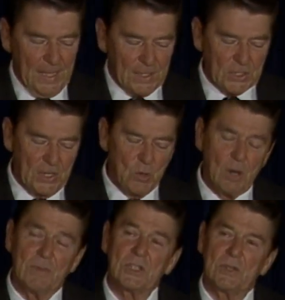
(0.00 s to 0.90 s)
There's
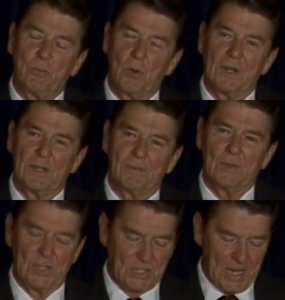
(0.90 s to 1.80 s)
enormous support
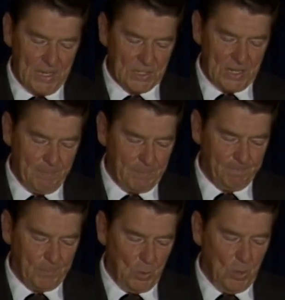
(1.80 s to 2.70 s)
for this concept.
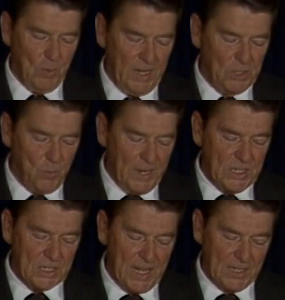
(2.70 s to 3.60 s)
Already
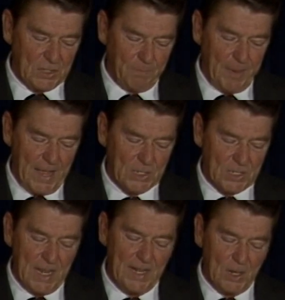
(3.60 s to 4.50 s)
20 states have passed
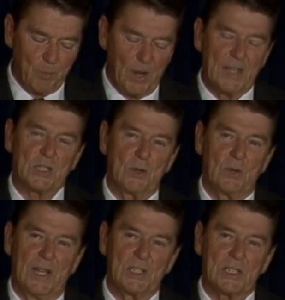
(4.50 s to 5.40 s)
state enterprise
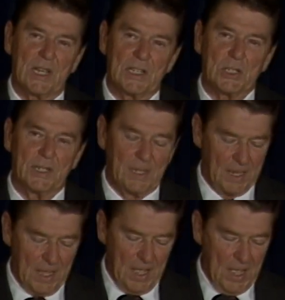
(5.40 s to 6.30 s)
zone legislation.
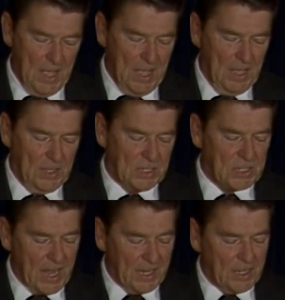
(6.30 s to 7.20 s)
The
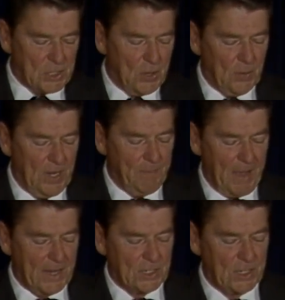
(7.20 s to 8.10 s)
Senate has already
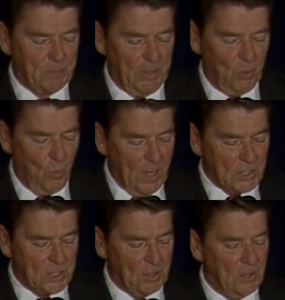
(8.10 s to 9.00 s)
passed this bill
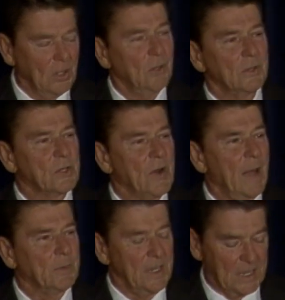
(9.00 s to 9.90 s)
once, and although it was
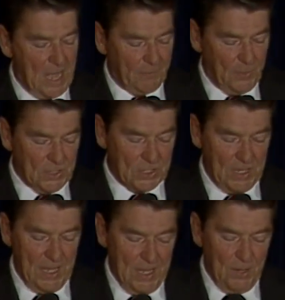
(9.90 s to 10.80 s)
dropped in conference,
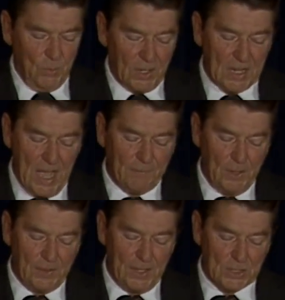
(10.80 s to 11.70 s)
we're
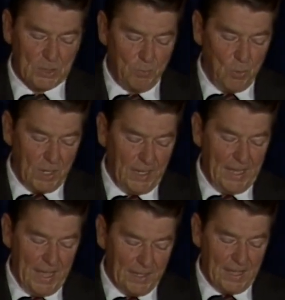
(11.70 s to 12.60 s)
confident they'll support it
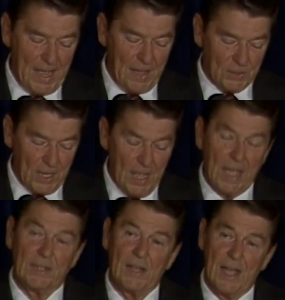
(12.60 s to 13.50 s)
again in the House.
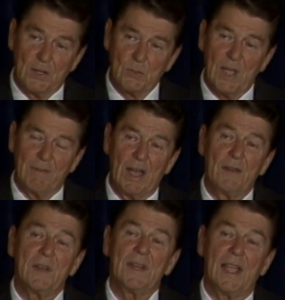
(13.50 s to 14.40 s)
And in the House, we have
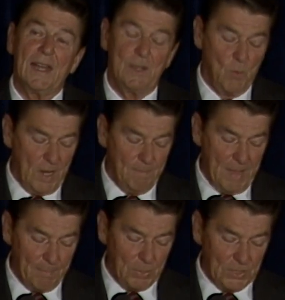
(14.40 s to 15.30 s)
181
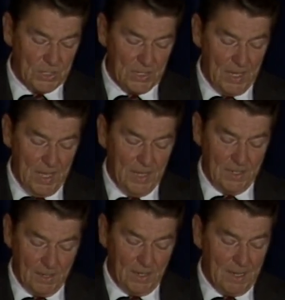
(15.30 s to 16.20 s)
members,
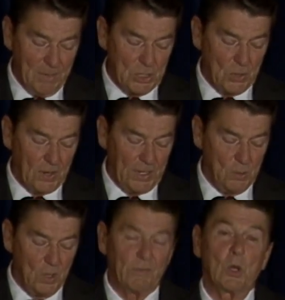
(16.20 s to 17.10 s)
nearly a majority,
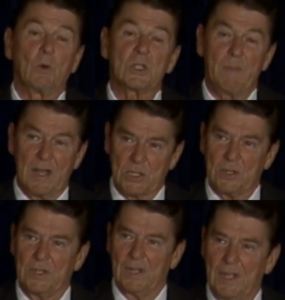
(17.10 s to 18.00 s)
who have co
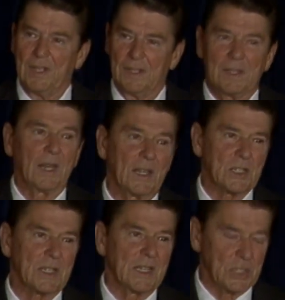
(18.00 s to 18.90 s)
sponsored the
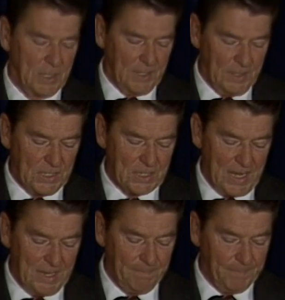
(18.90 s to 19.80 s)
legislation this
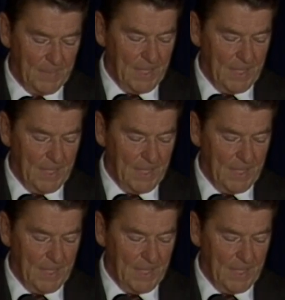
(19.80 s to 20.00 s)
time.